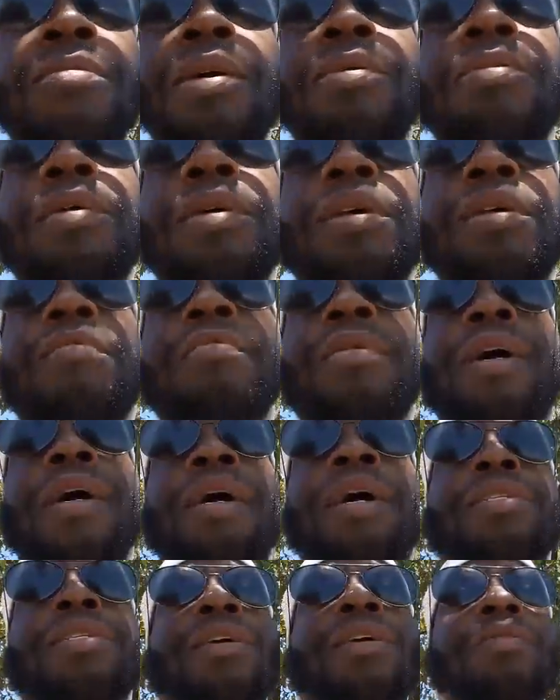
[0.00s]
they want to get
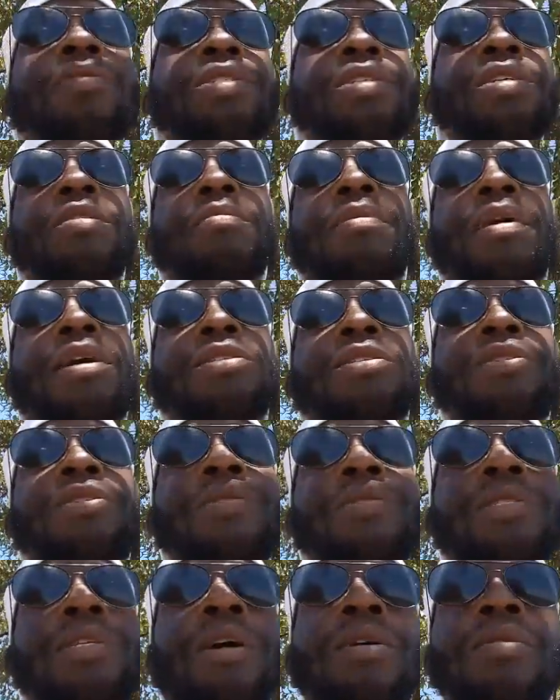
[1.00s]
mad, talk shit about
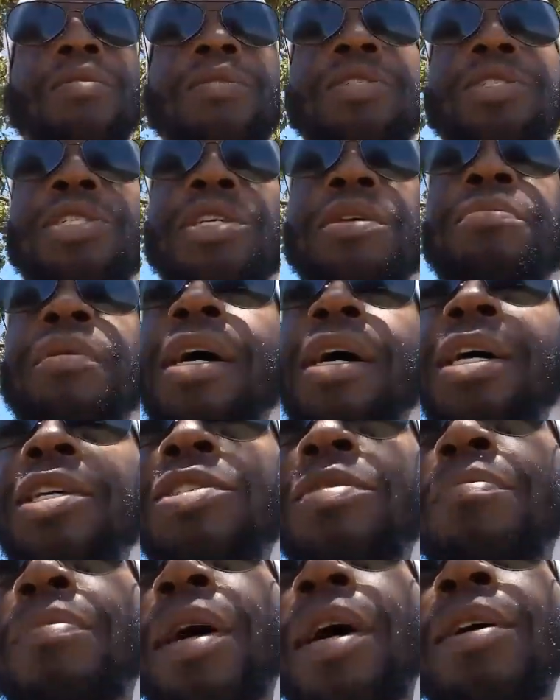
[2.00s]
you, talk shit
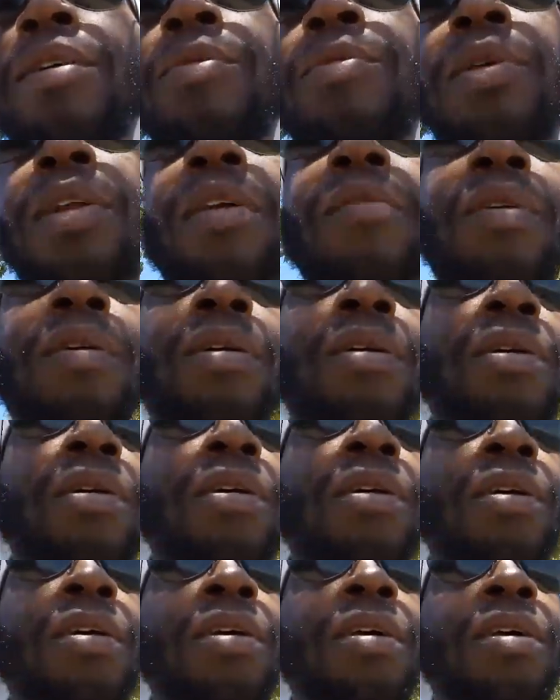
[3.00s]
behind your back or whatever.
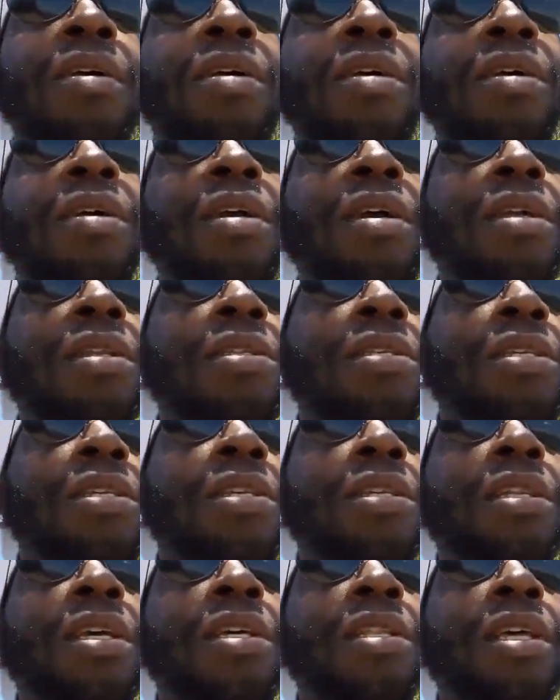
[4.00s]
And
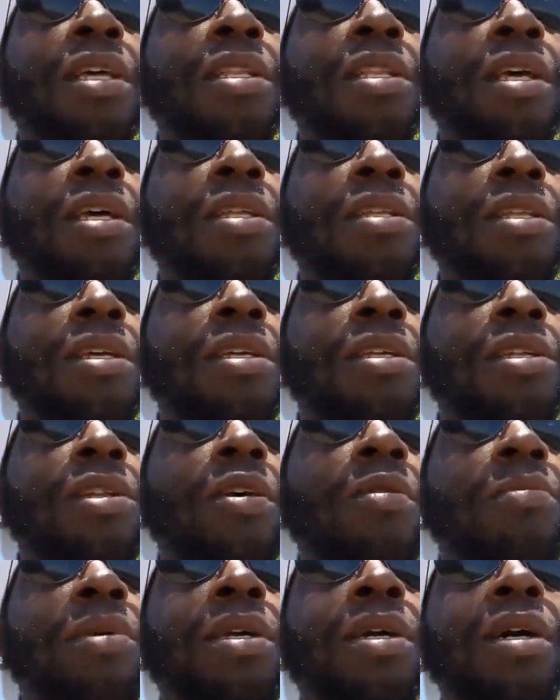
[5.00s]
you
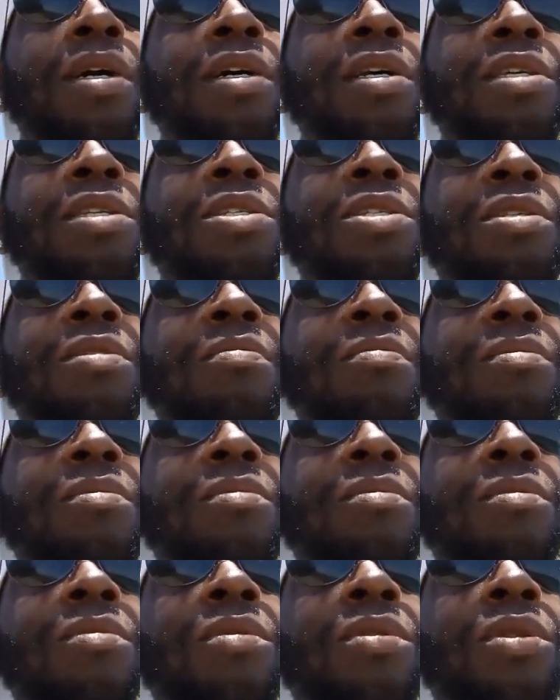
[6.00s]
know, because
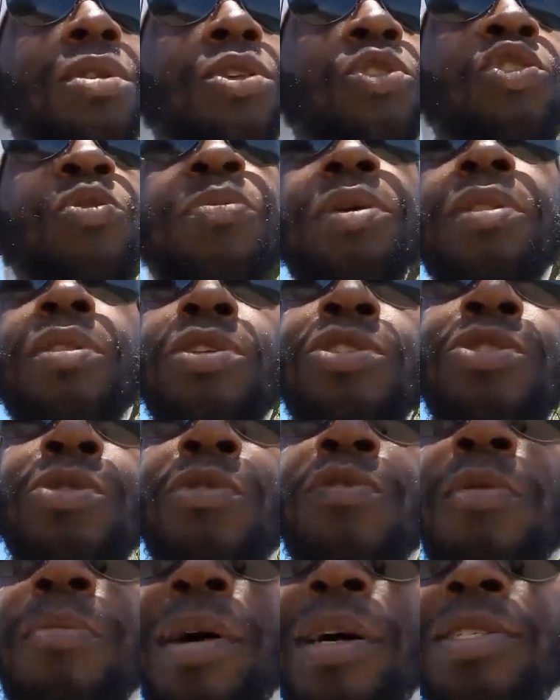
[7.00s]
you speak the
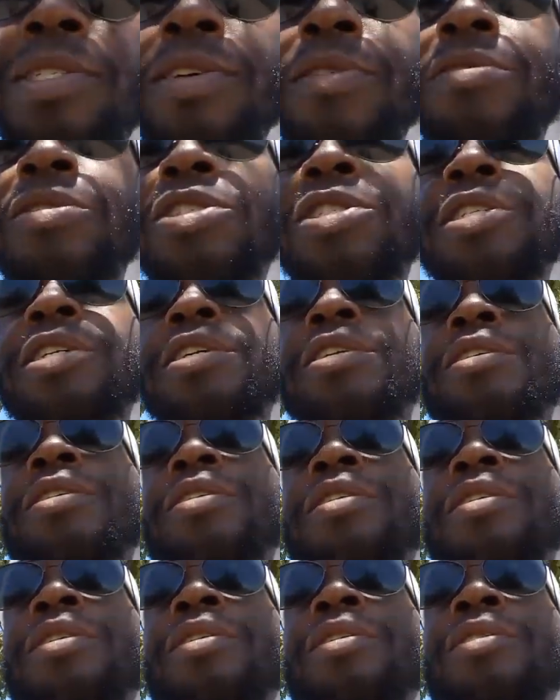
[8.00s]
truth about certain shit.
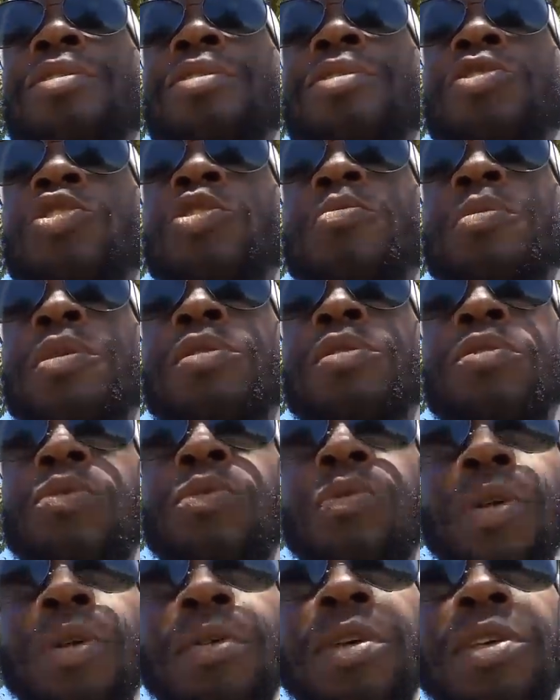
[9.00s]
You speak the
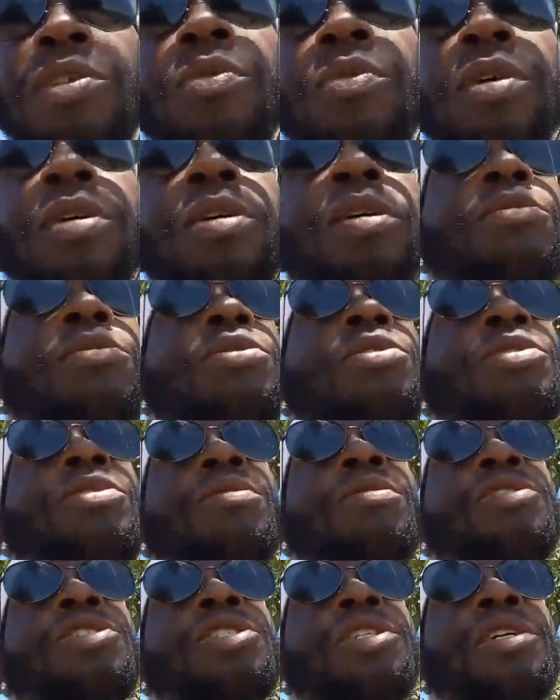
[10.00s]
realness when it comes to
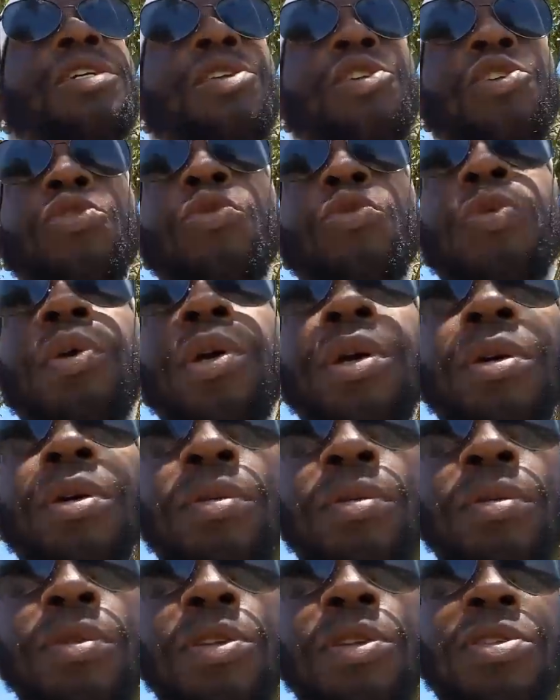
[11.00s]
certain shit. You
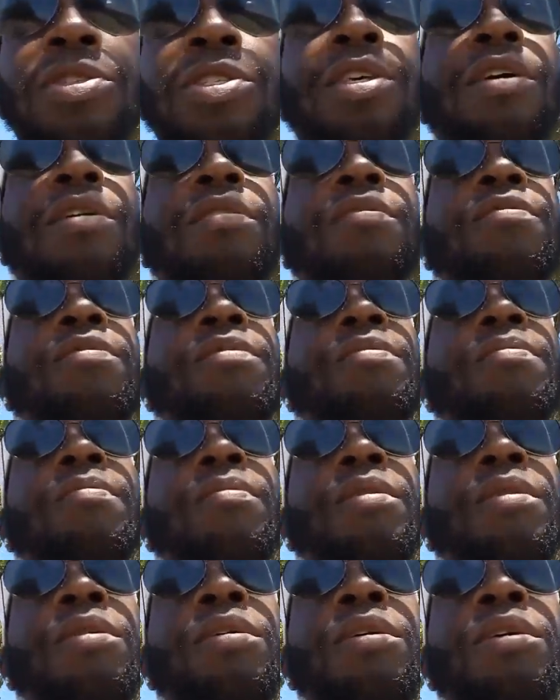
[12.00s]
real yourself.
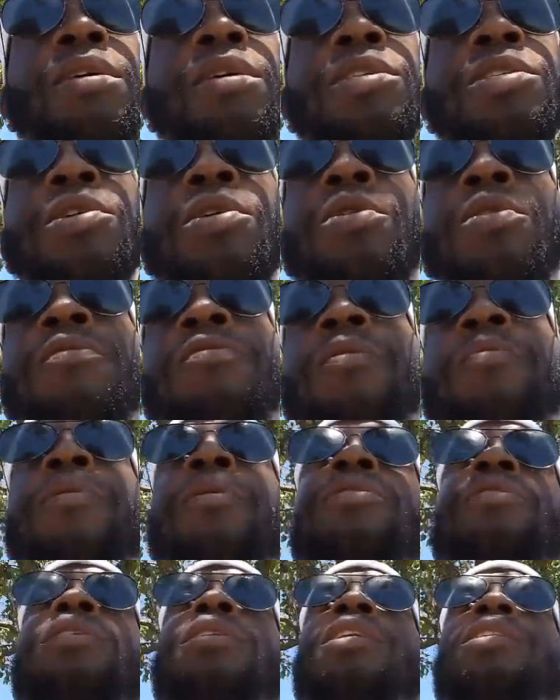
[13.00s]
So if a
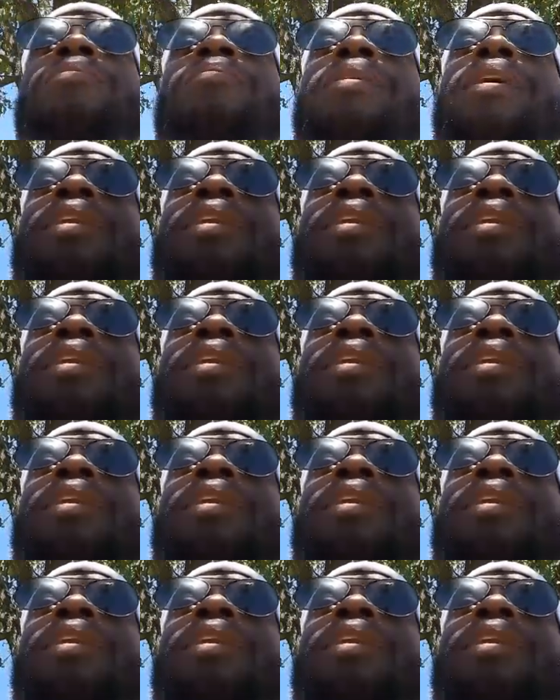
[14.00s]
person gets